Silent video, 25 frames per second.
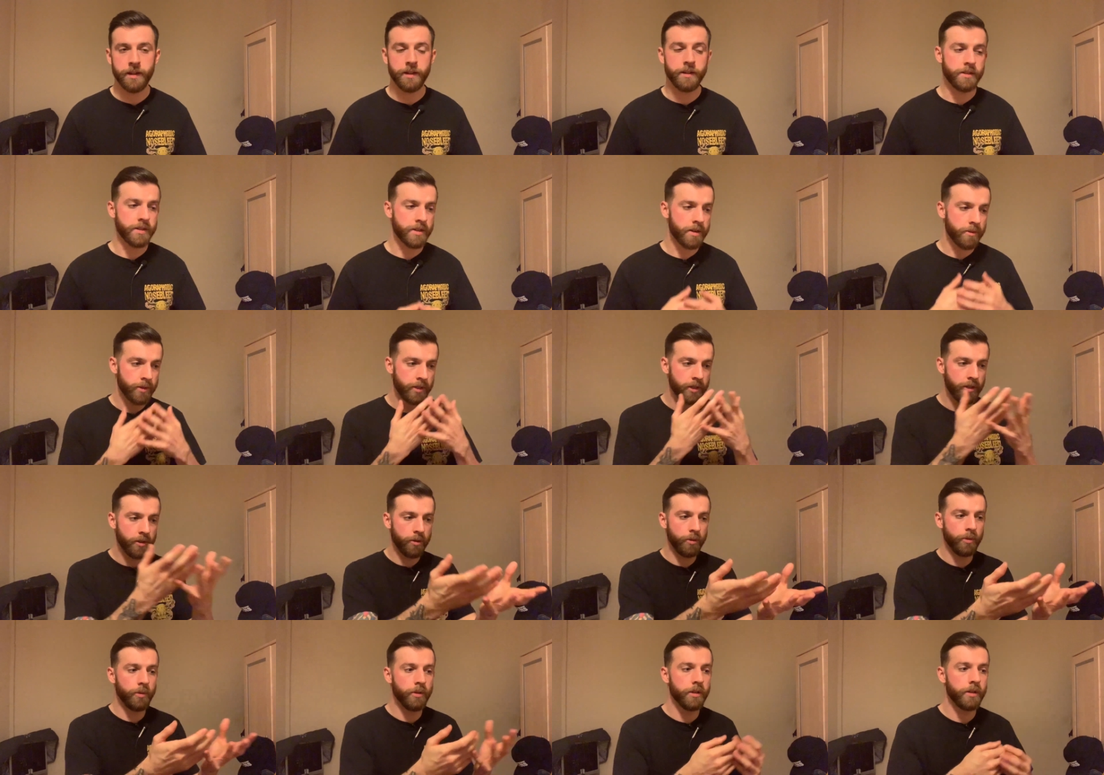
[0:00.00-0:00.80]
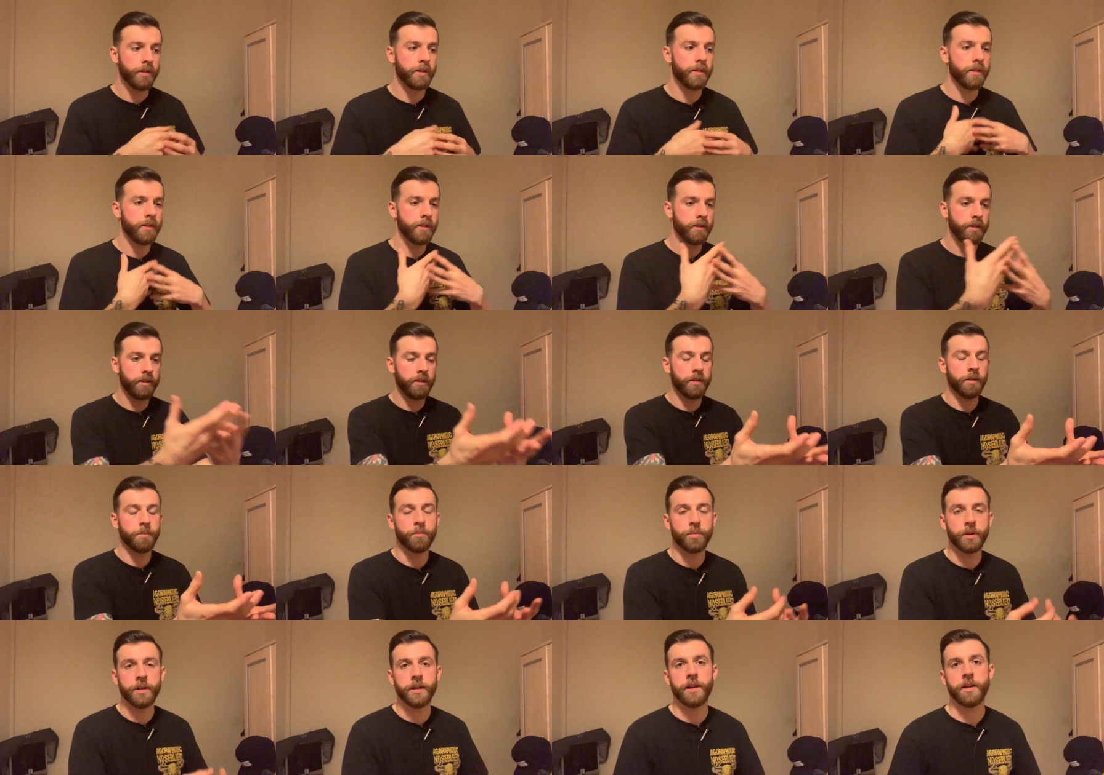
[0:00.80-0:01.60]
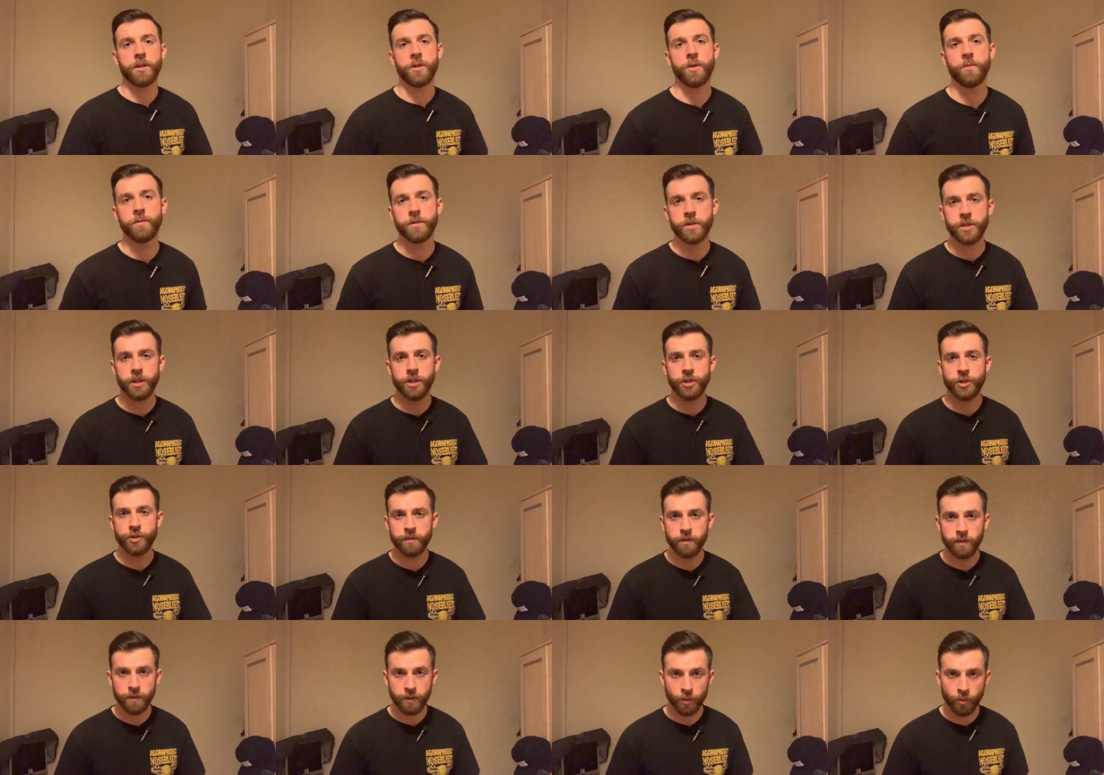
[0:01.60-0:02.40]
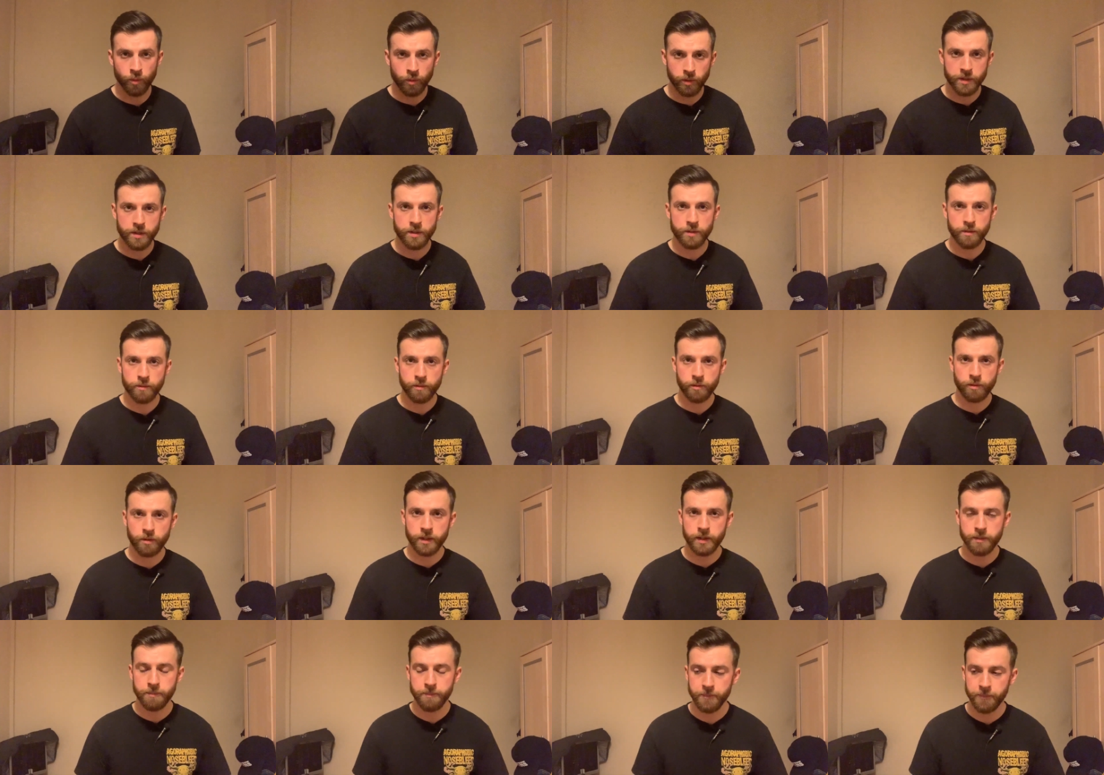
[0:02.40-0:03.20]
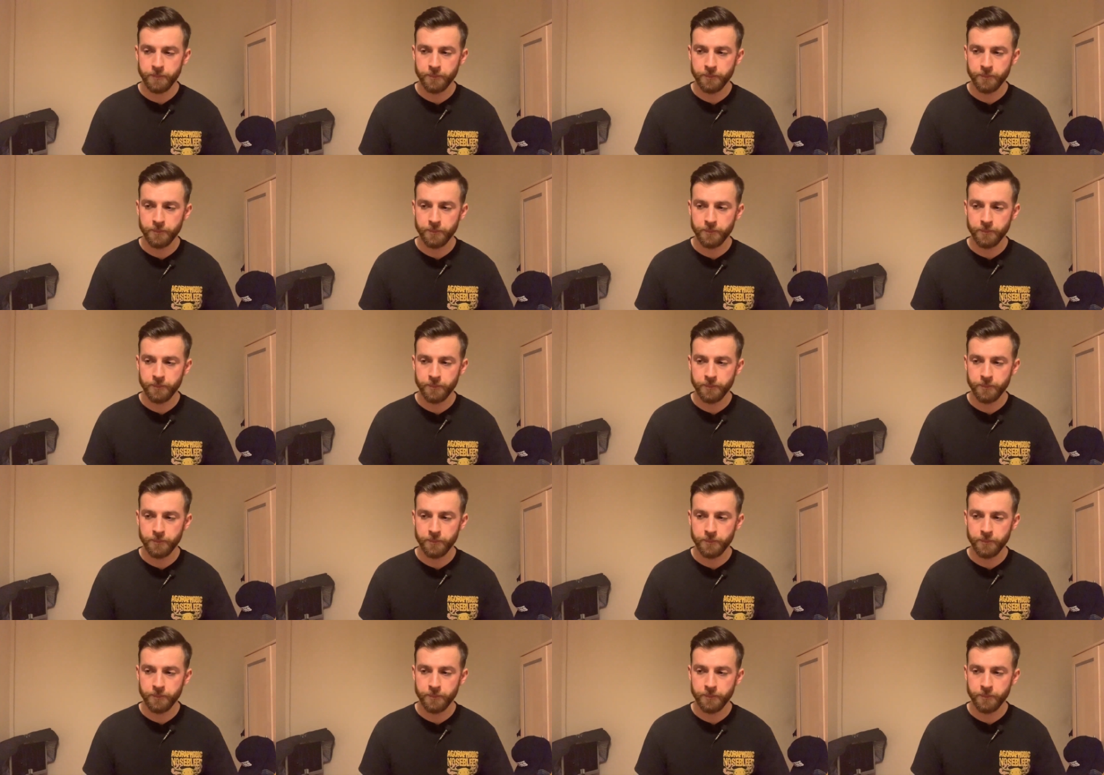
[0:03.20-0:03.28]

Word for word: And it's only you that can bring that conversation forward, all right?